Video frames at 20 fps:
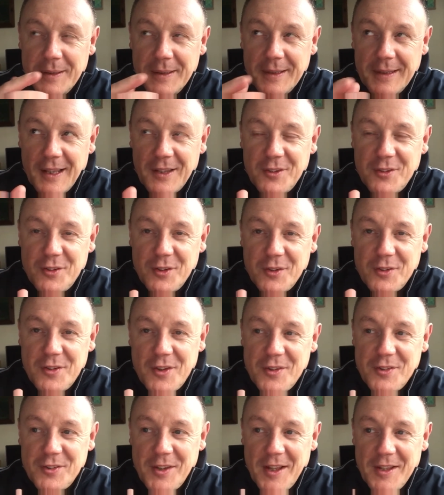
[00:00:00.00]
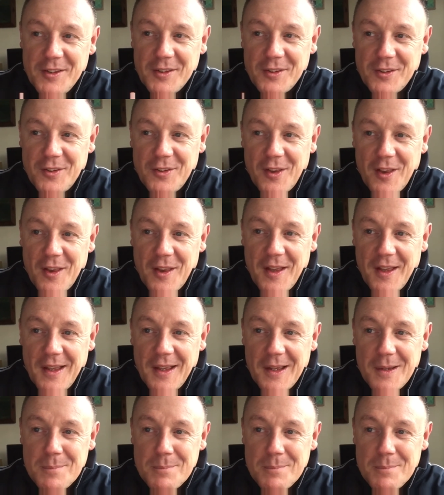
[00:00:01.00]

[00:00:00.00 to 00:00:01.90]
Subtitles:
It's just a sense that